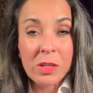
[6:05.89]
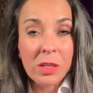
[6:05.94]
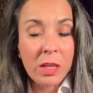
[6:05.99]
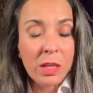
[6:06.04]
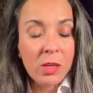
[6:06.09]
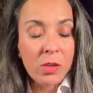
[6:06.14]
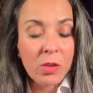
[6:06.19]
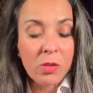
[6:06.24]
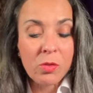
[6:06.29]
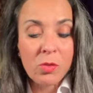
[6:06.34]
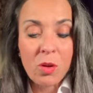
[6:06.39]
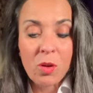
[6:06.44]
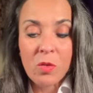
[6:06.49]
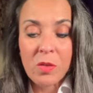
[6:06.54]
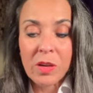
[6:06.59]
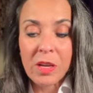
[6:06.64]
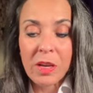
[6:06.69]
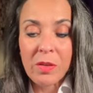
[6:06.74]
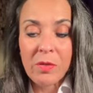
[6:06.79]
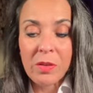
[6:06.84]
Like you
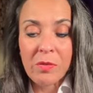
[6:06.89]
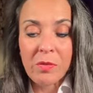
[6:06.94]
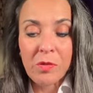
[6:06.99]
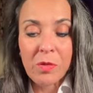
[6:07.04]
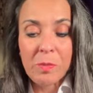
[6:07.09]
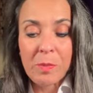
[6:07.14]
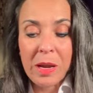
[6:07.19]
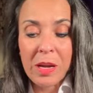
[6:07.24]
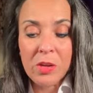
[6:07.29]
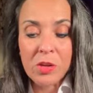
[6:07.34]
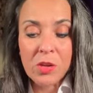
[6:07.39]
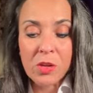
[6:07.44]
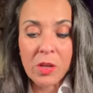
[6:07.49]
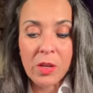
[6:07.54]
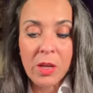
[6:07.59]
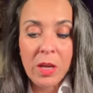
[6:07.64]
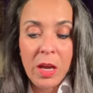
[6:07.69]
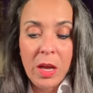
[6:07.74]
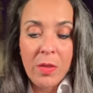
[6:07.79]
don't give information